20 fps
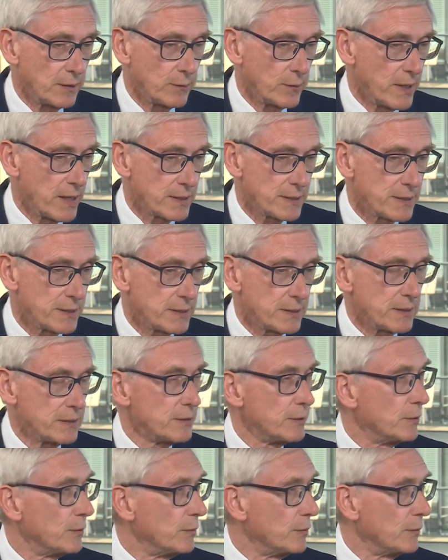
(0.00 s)
unrest
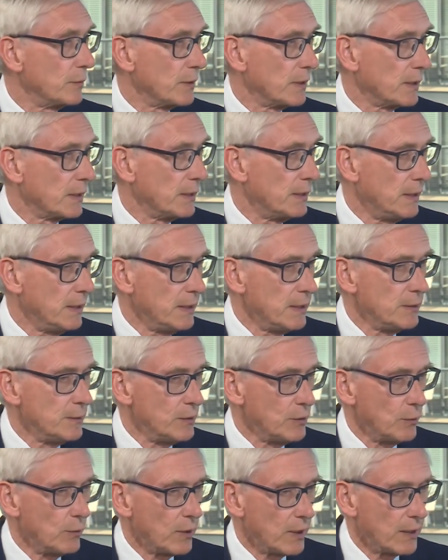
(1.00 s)
to
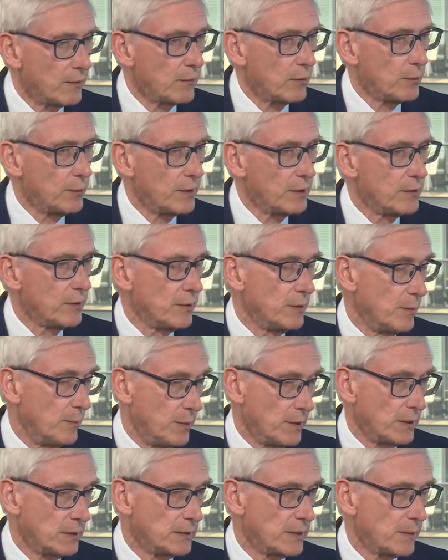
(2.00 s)
do whatever we could to
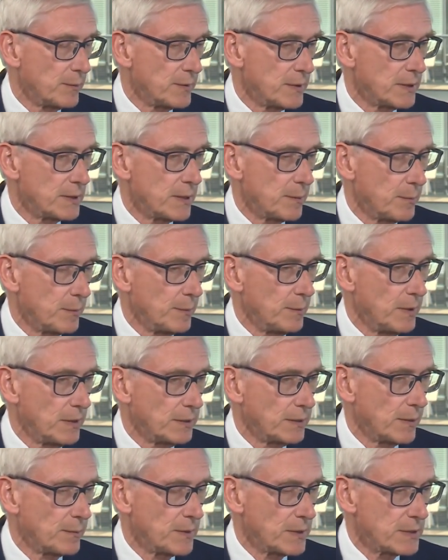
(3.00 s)
build up
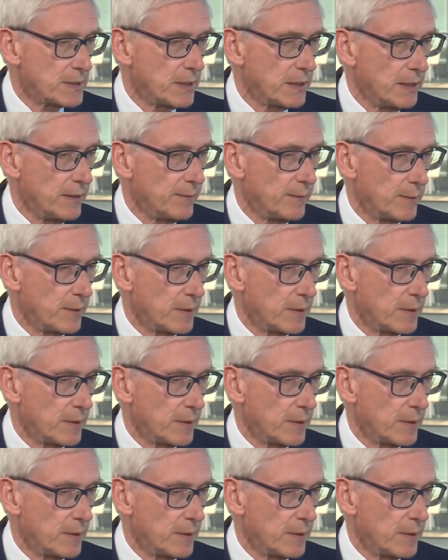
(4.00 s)
the city